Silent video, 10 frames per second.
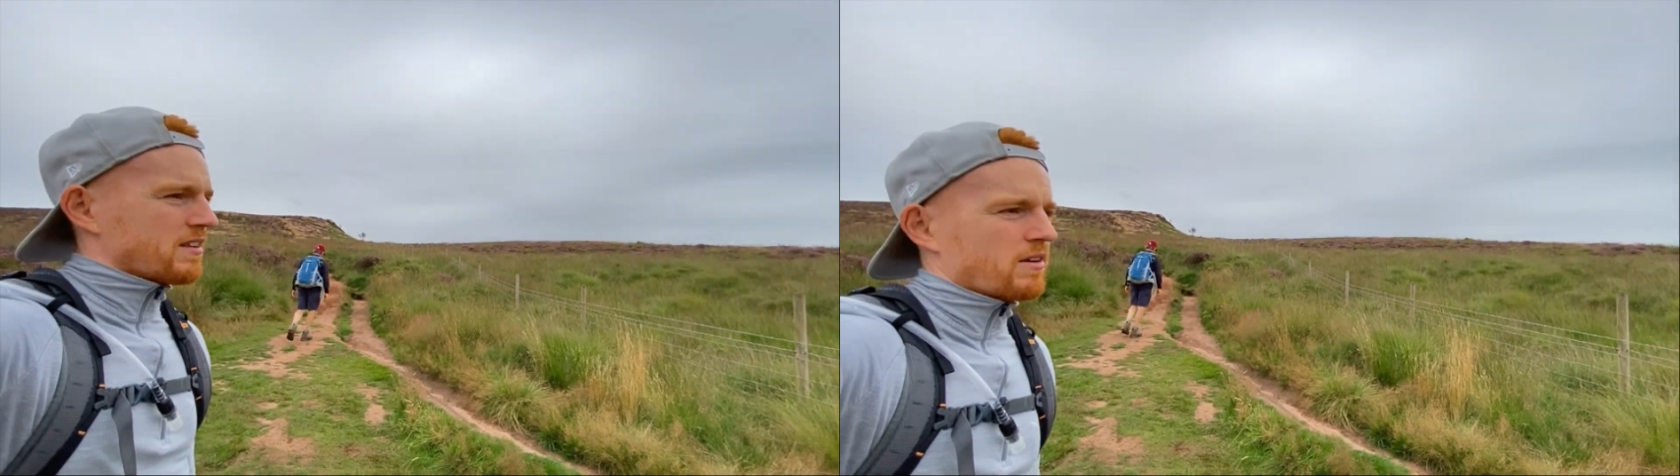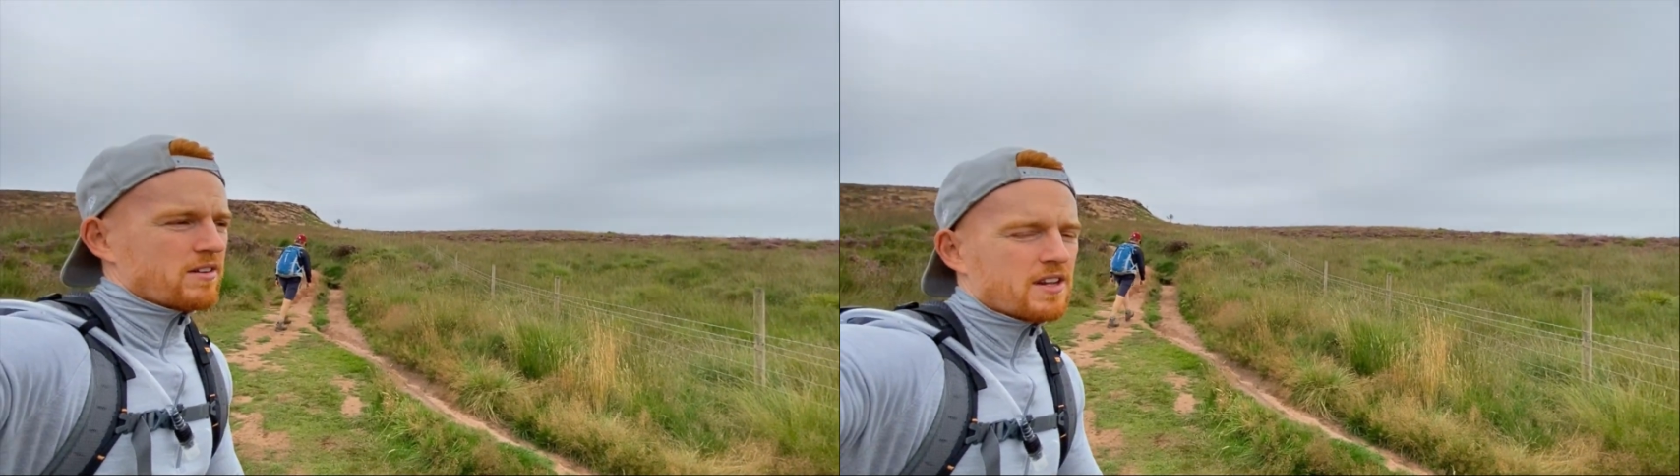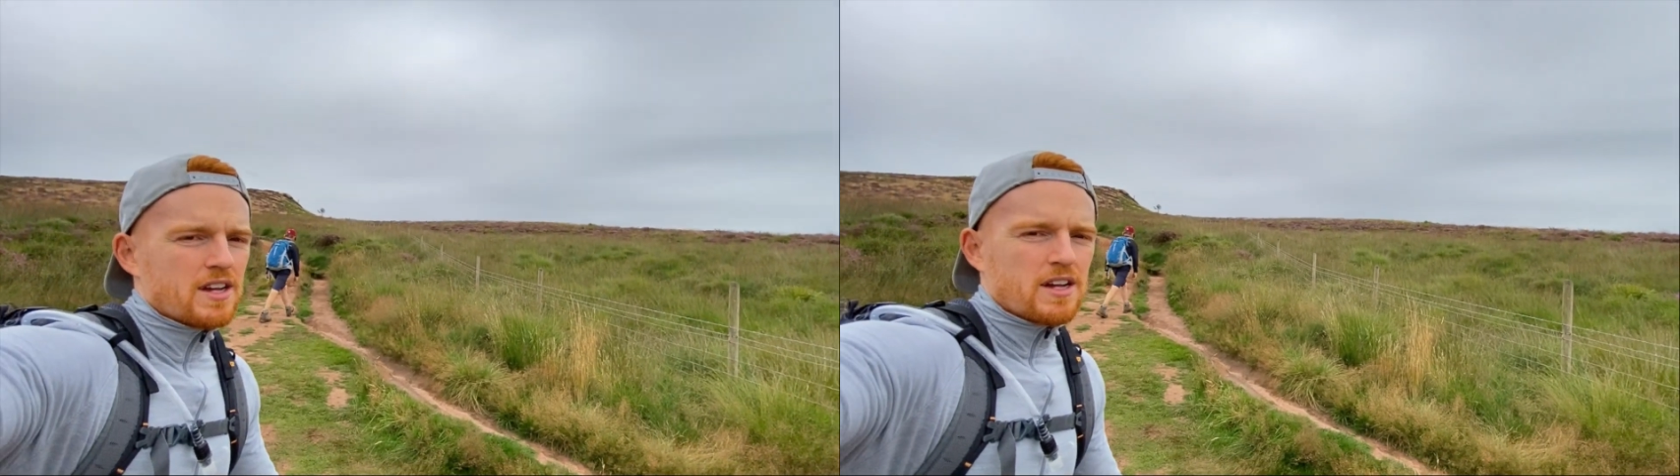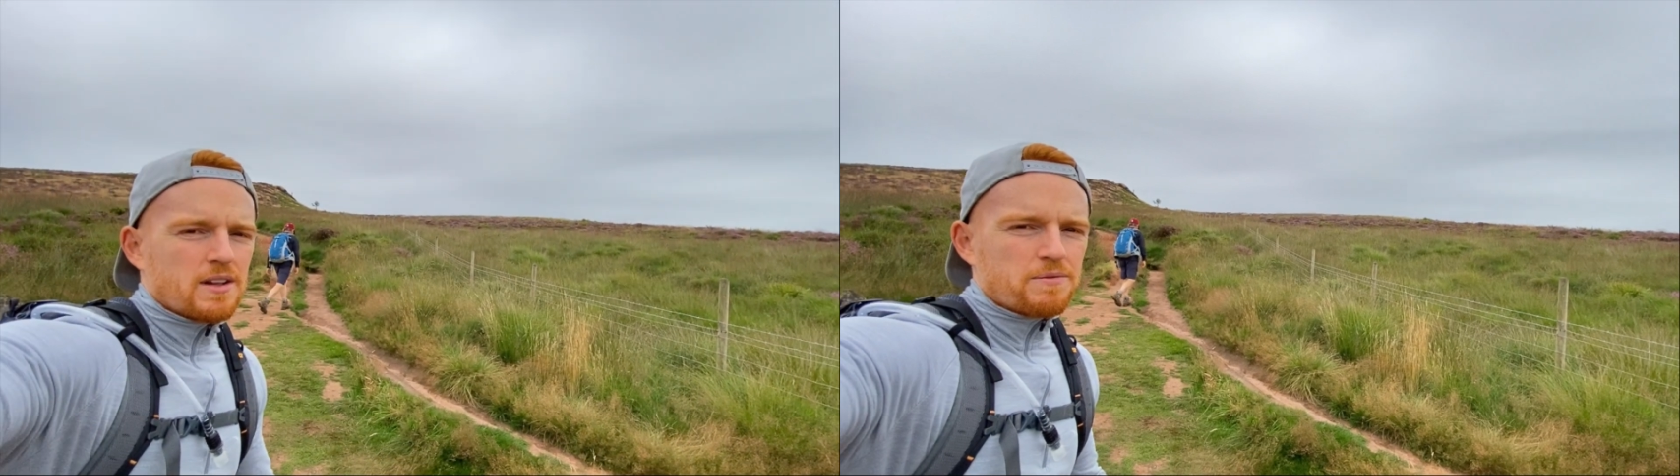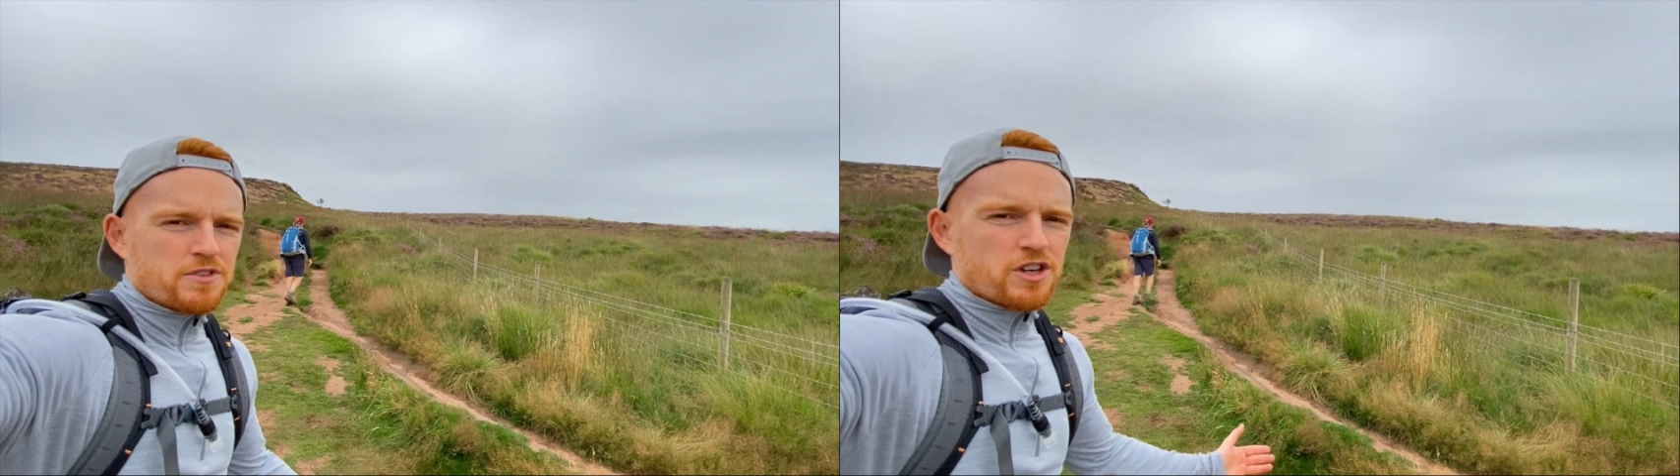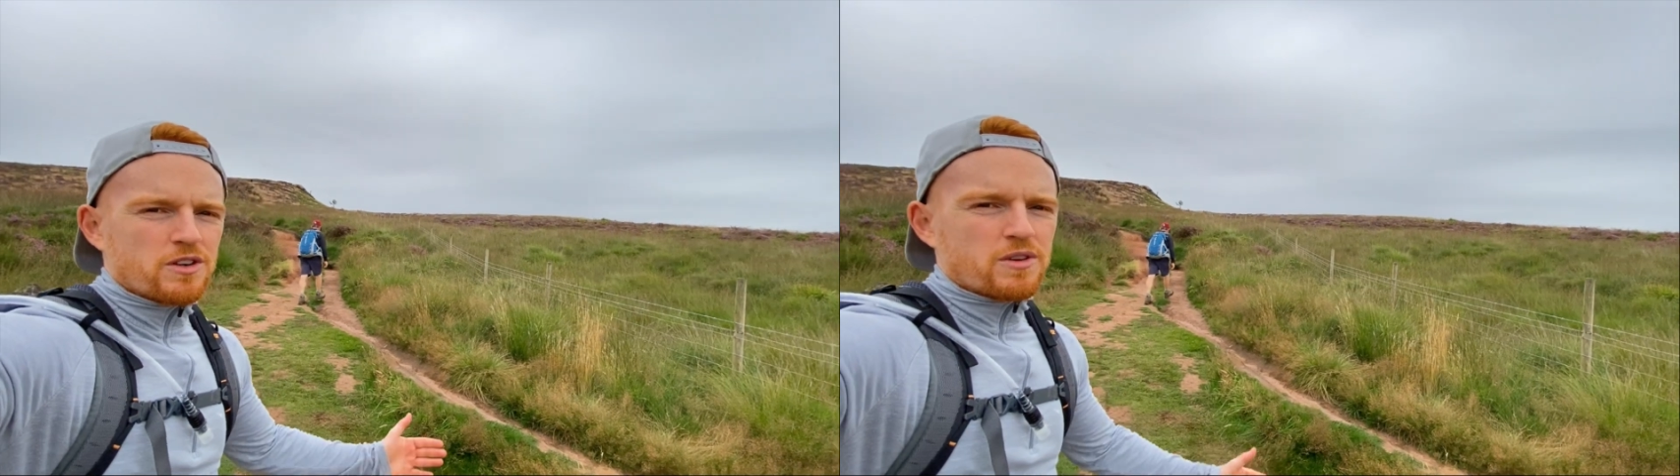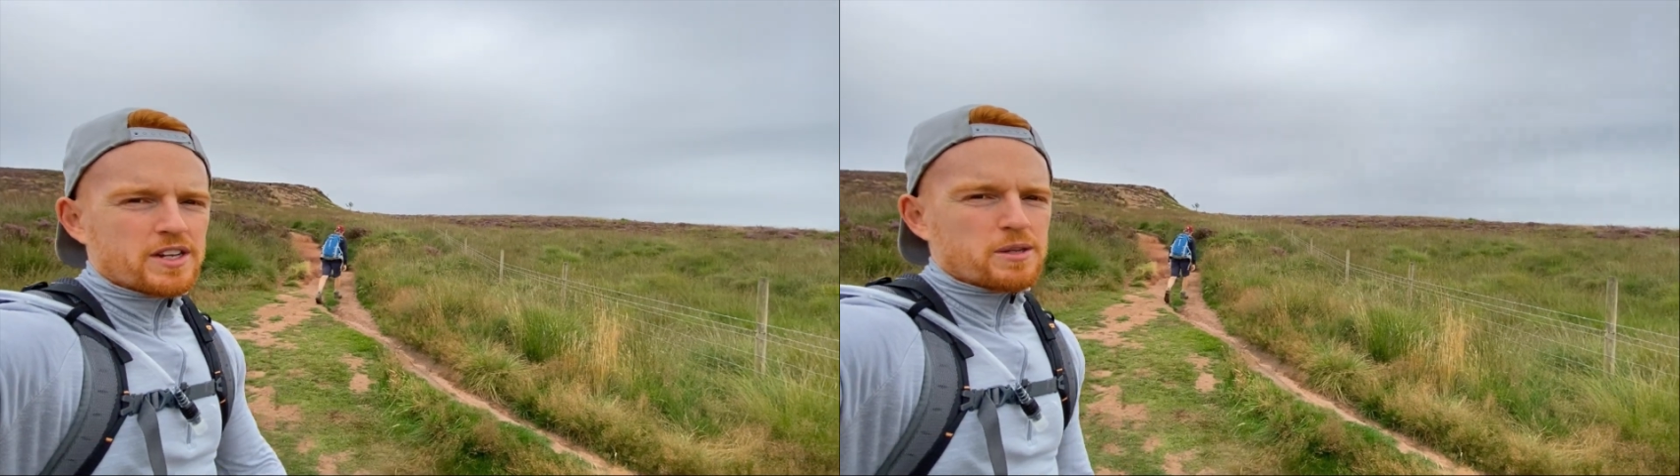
road, turn right,